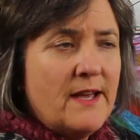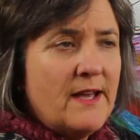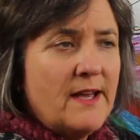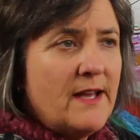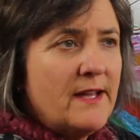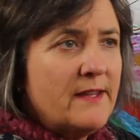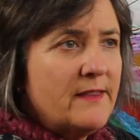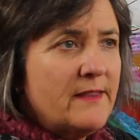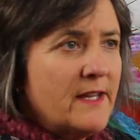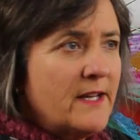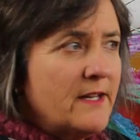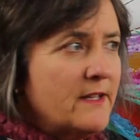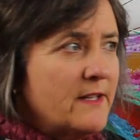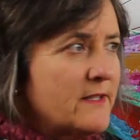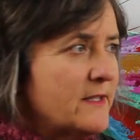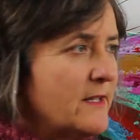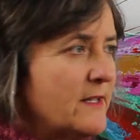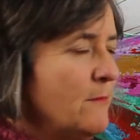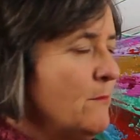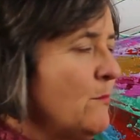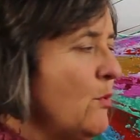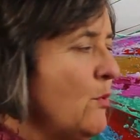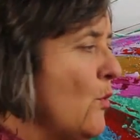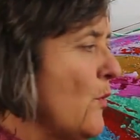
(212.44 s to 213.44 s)
And then at
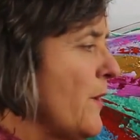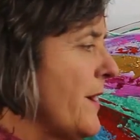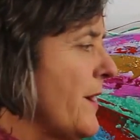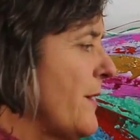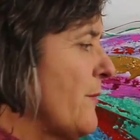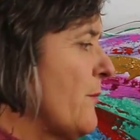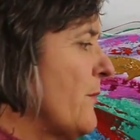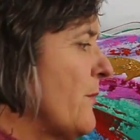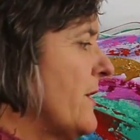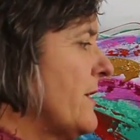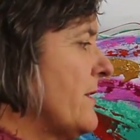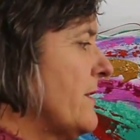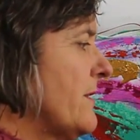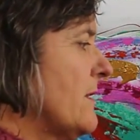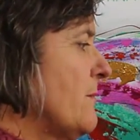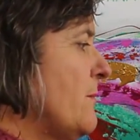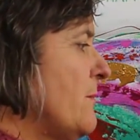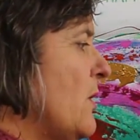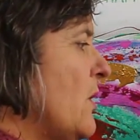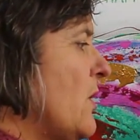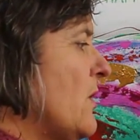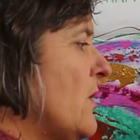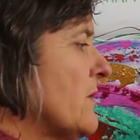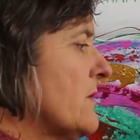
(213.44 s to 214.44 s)
some point when the
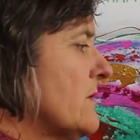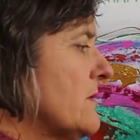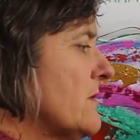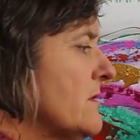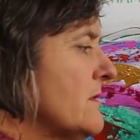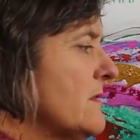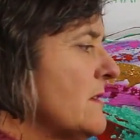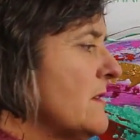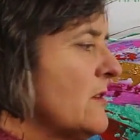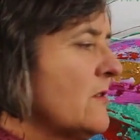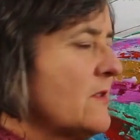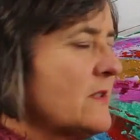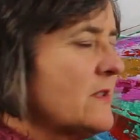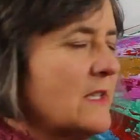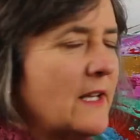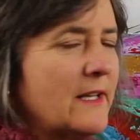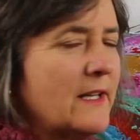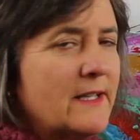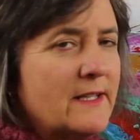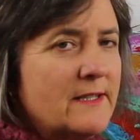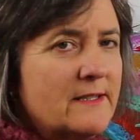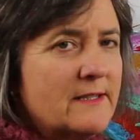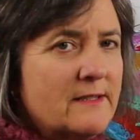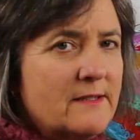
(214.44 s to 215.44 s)
pot looks
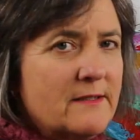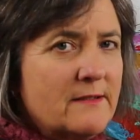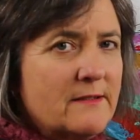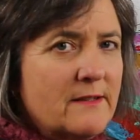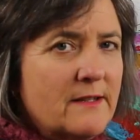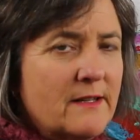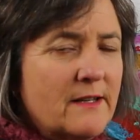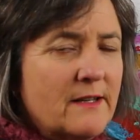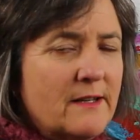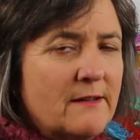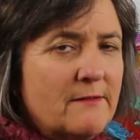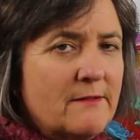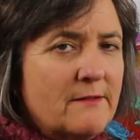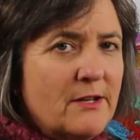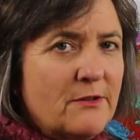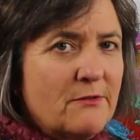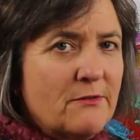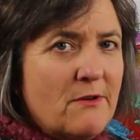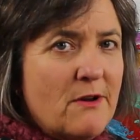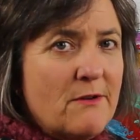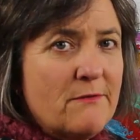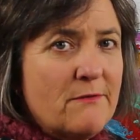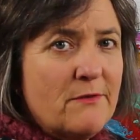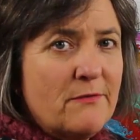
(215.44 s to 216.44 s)
like it's going
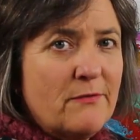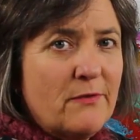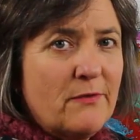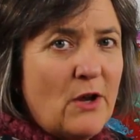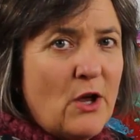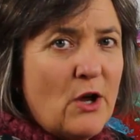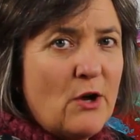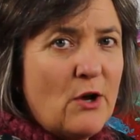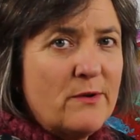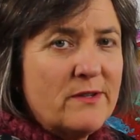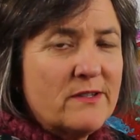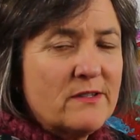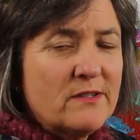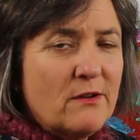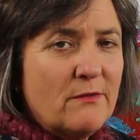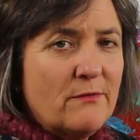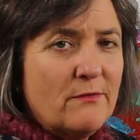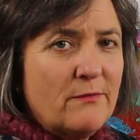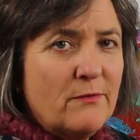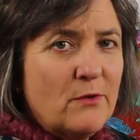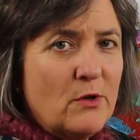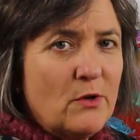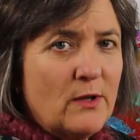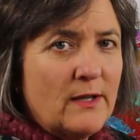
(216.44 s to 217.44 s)
to overflow, it's
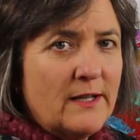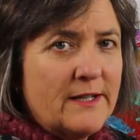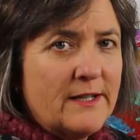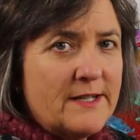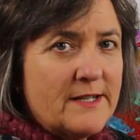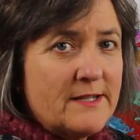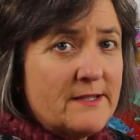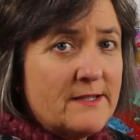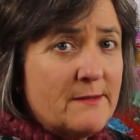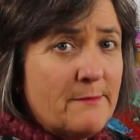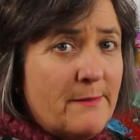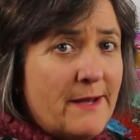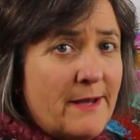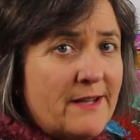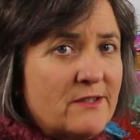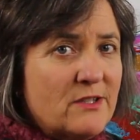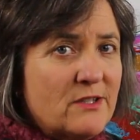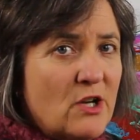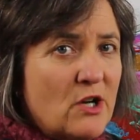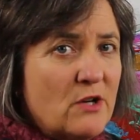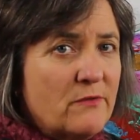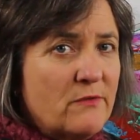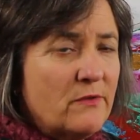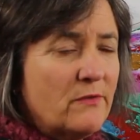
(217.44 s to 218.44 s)
got full and it's about
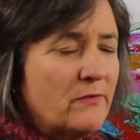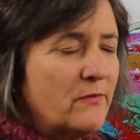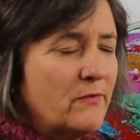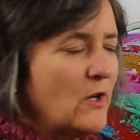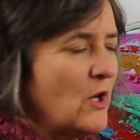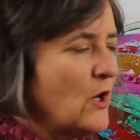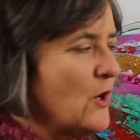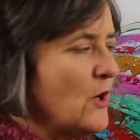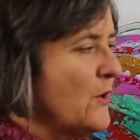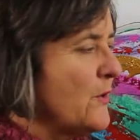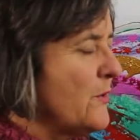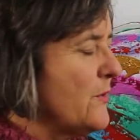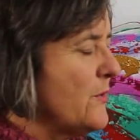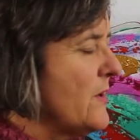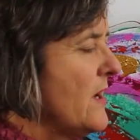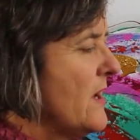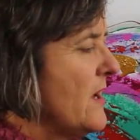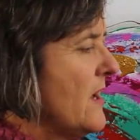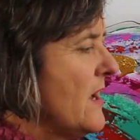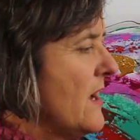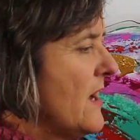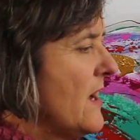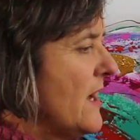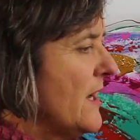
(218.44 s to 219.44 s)
to overflow,
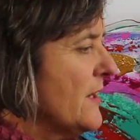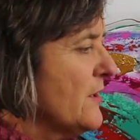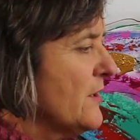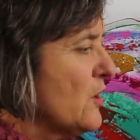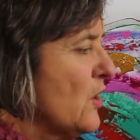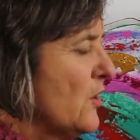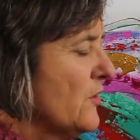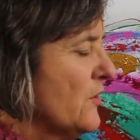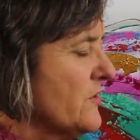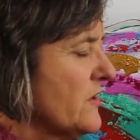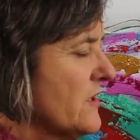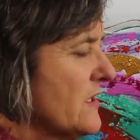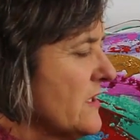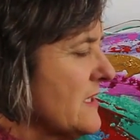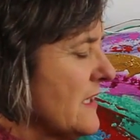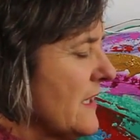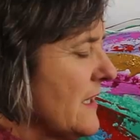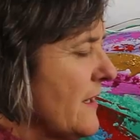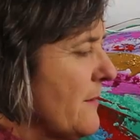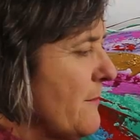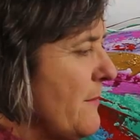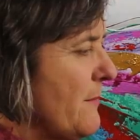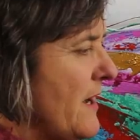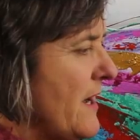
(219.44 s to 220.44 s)

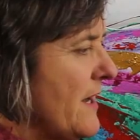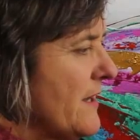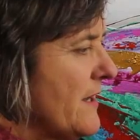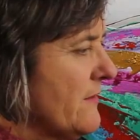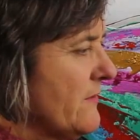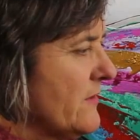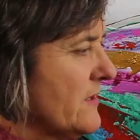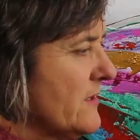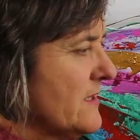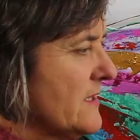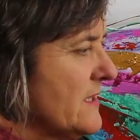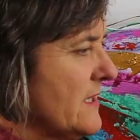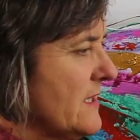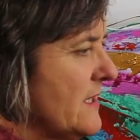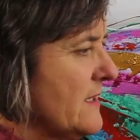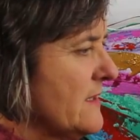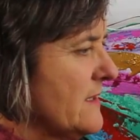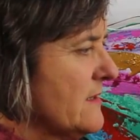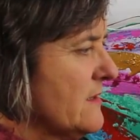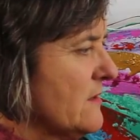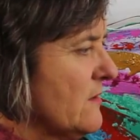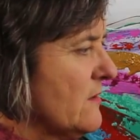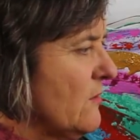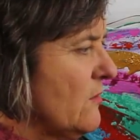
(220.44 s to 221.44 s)
unconsciously a part of us
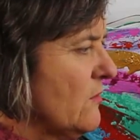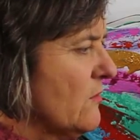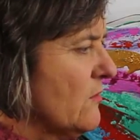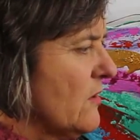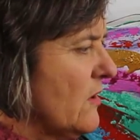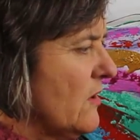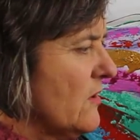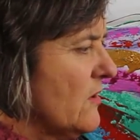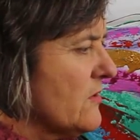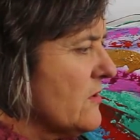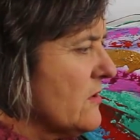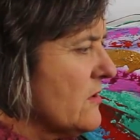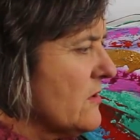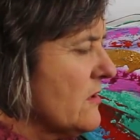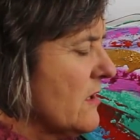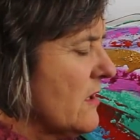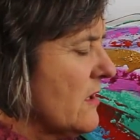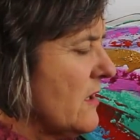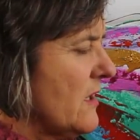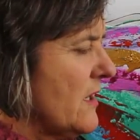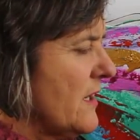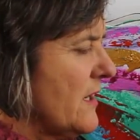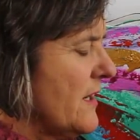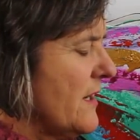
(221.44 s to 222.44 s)
says, oh gosh,
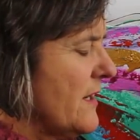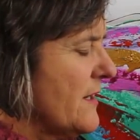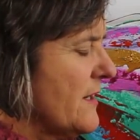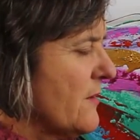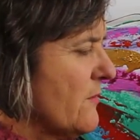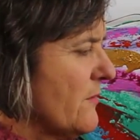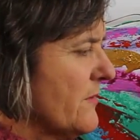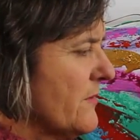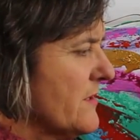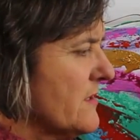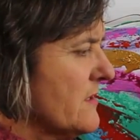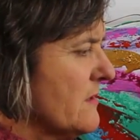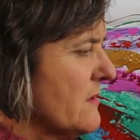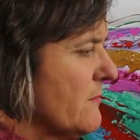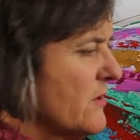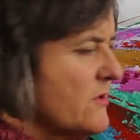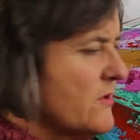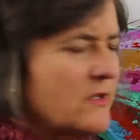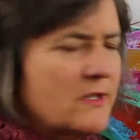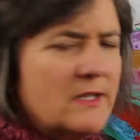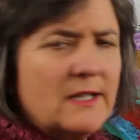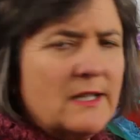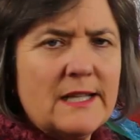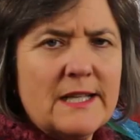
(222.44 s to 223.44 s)
I don't want this
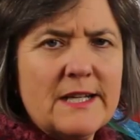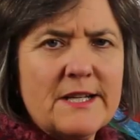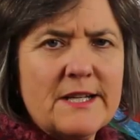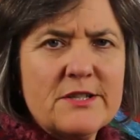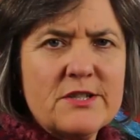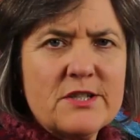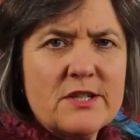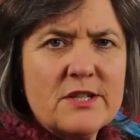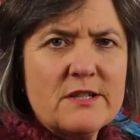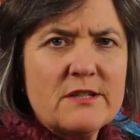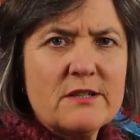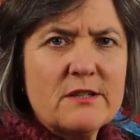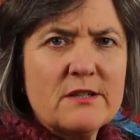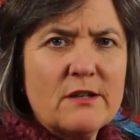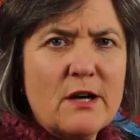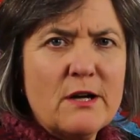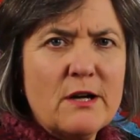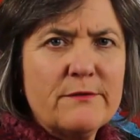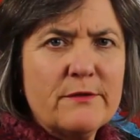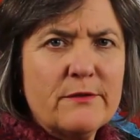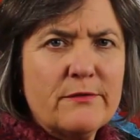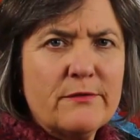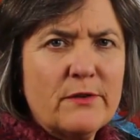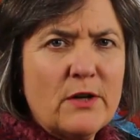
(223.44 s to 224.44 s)
emotional energy to
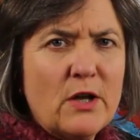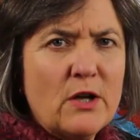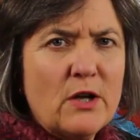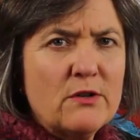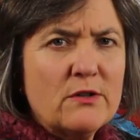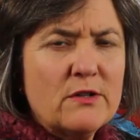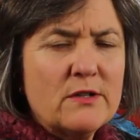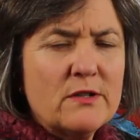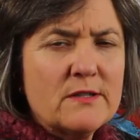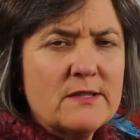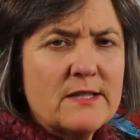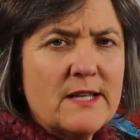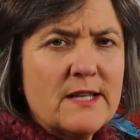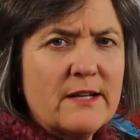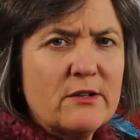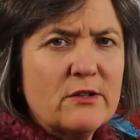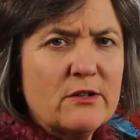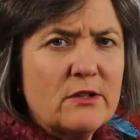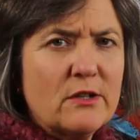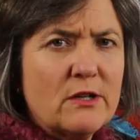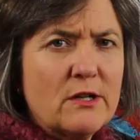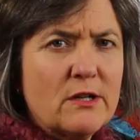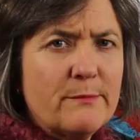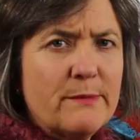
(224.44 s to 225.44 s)
overflow because that
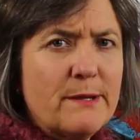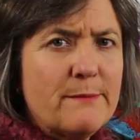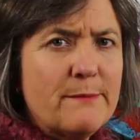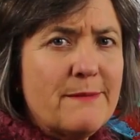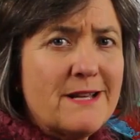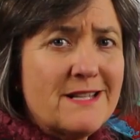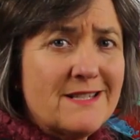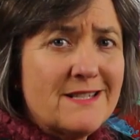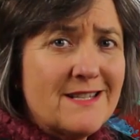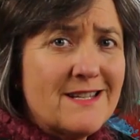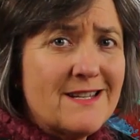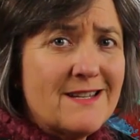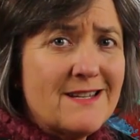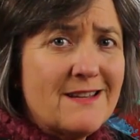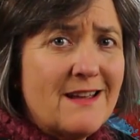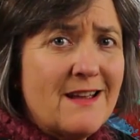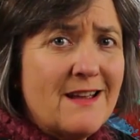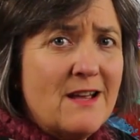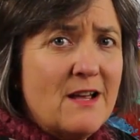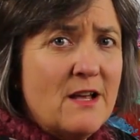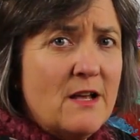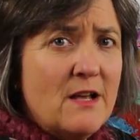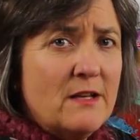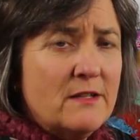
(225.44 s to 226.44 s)
could look a bit messy.
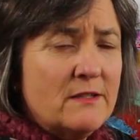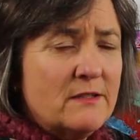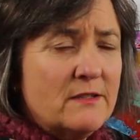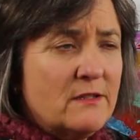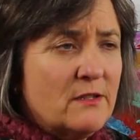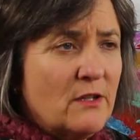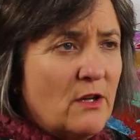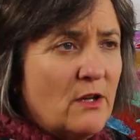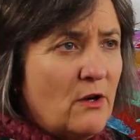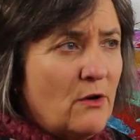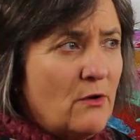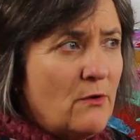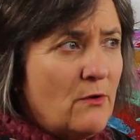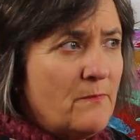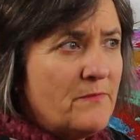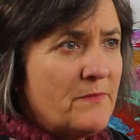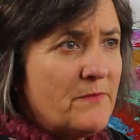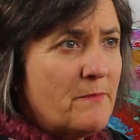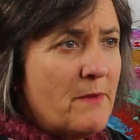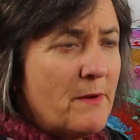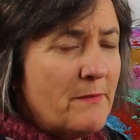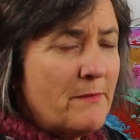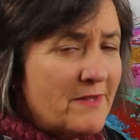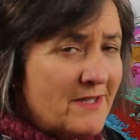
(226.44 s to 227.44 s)
So
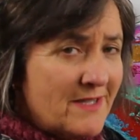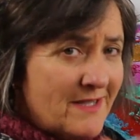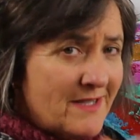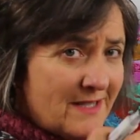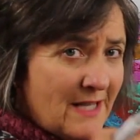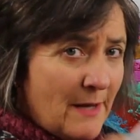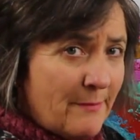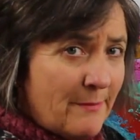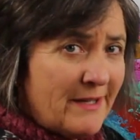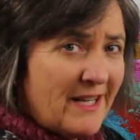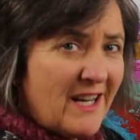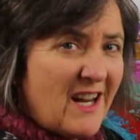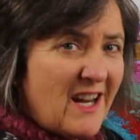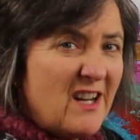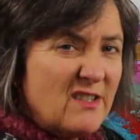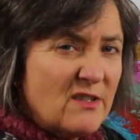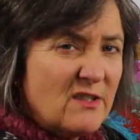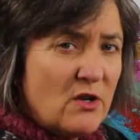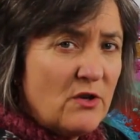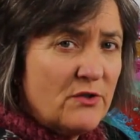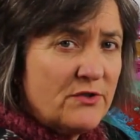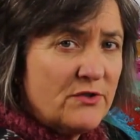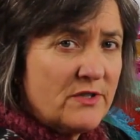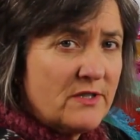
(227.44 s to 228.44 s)
remember, this is happening
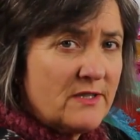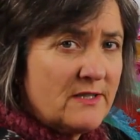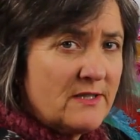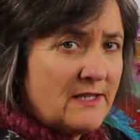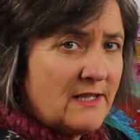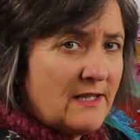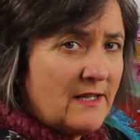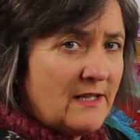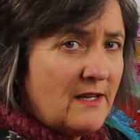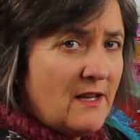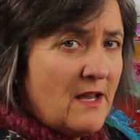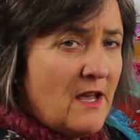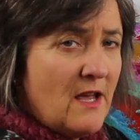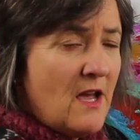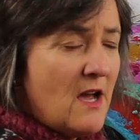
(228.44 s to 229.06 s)
unconsciously.